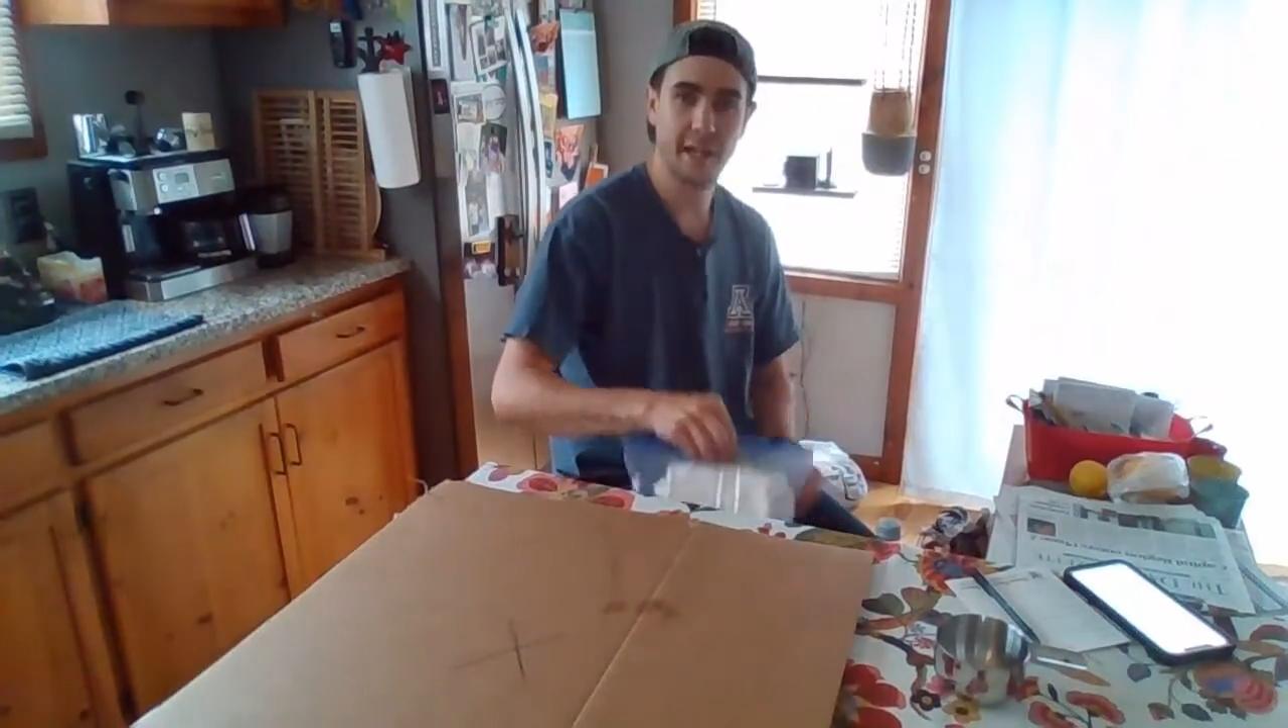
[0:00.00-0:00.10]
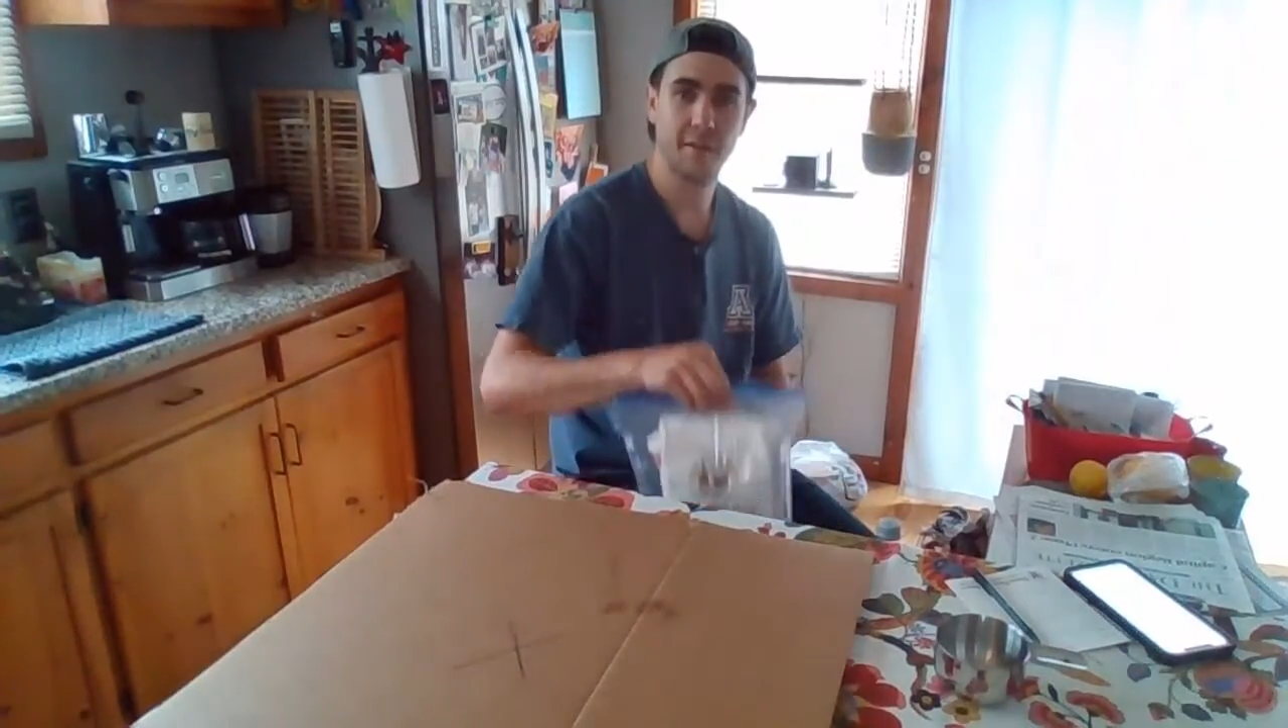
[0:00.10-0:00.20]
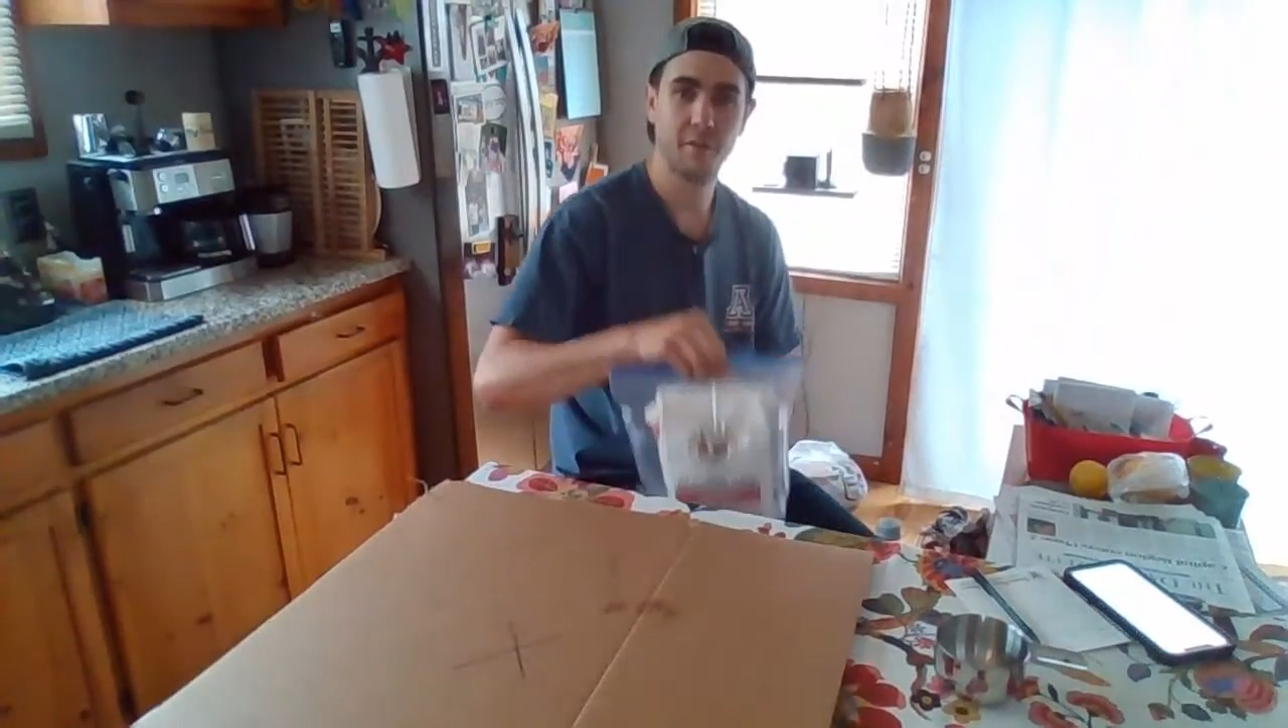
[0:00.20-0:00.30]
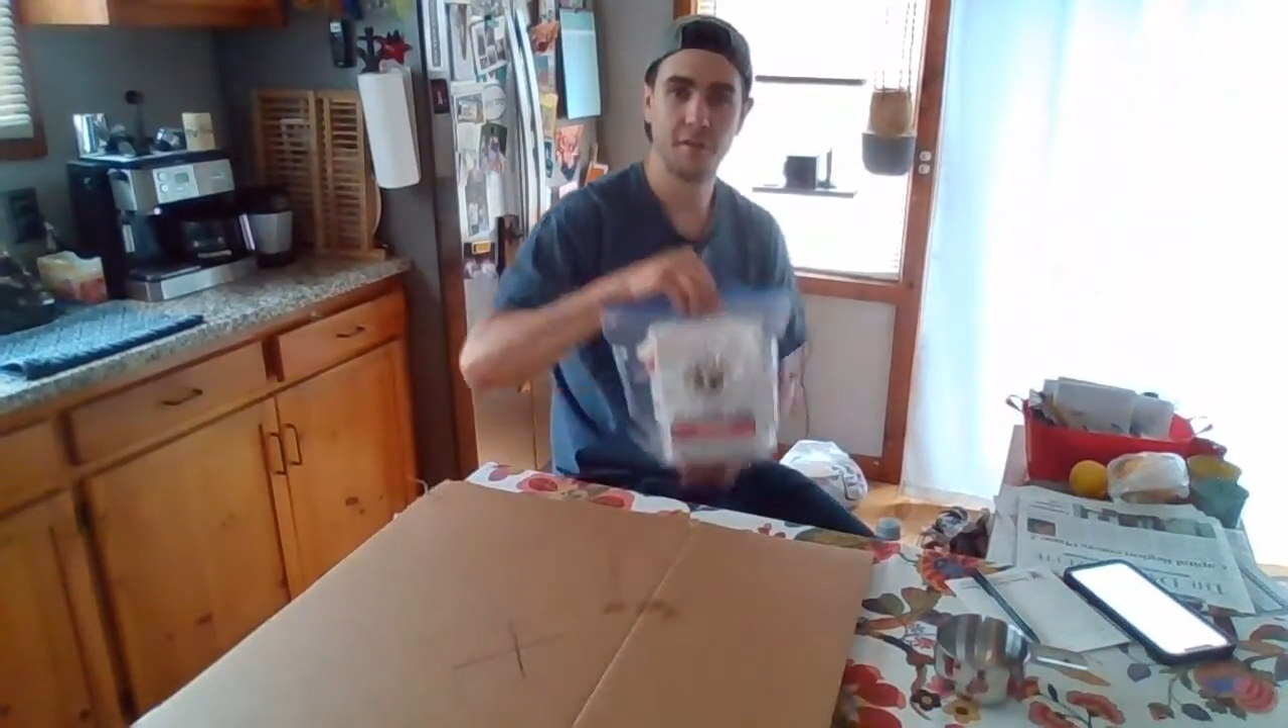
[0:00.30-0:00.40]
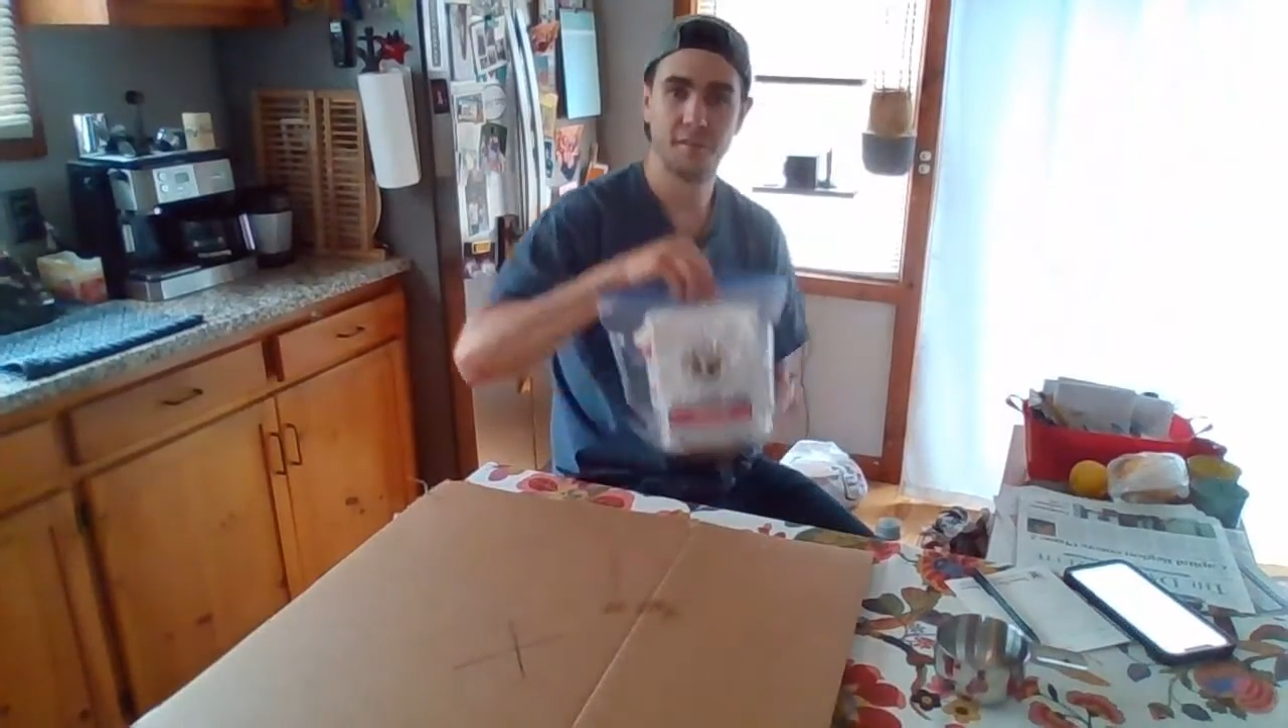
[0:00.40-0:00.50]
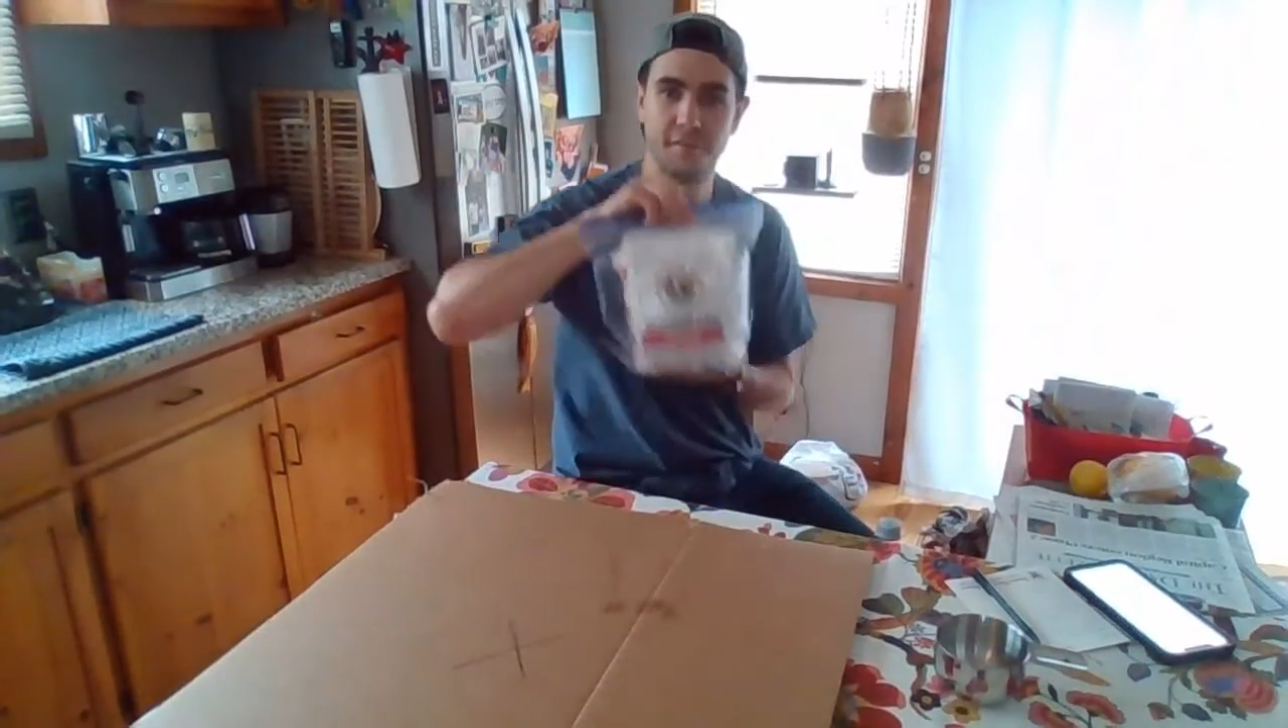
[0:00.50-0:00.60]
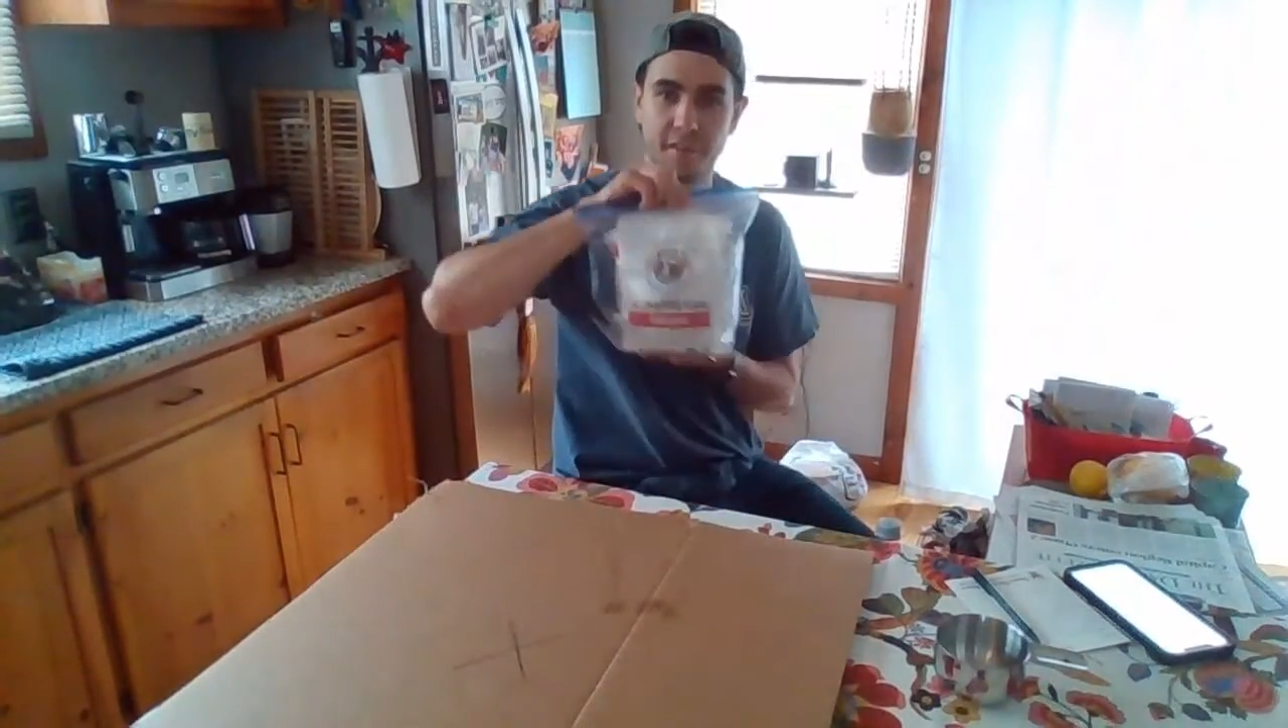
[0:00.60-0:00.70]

have our